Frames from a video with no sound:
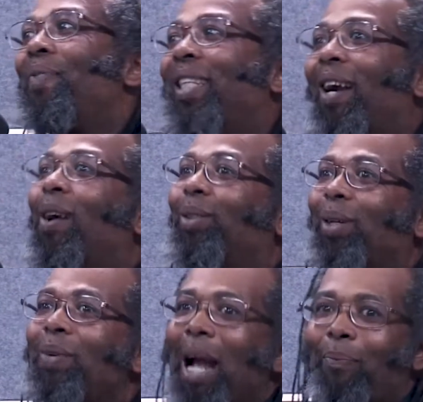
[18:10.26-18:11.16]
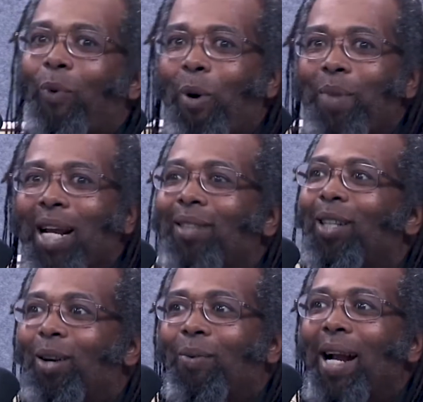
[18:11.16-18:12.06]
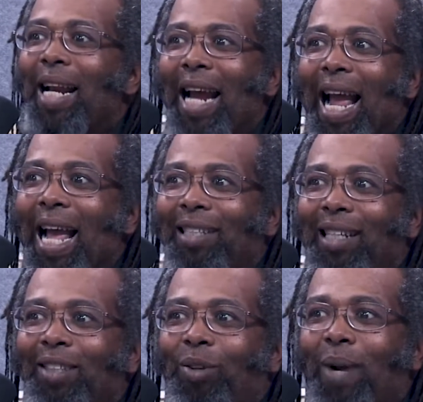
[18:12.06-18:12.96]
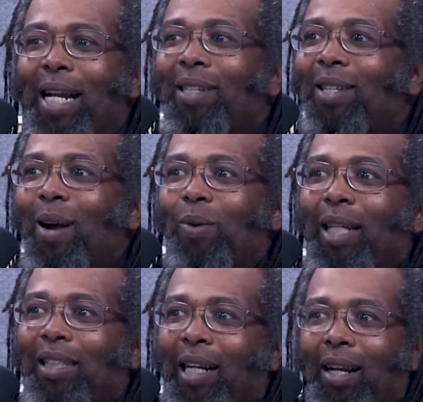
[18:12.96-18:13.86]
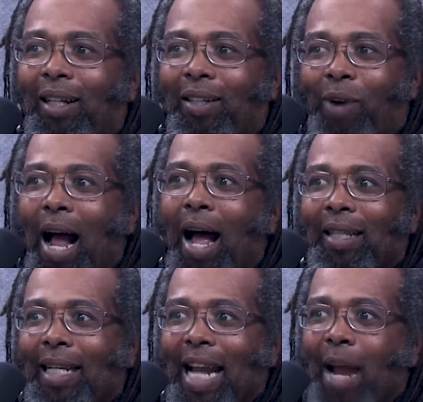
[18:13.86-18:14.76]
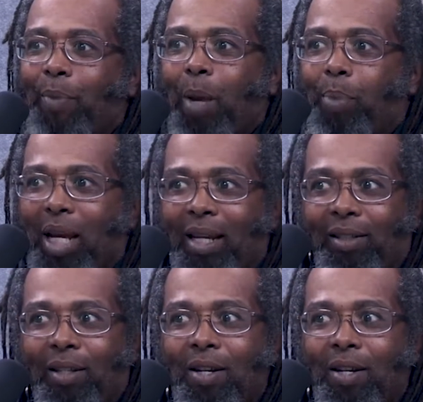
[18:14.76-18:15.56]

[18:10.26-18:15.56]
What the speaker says: but they're also not poor because they're greedy asses. Greed is the only god that can't be appeased,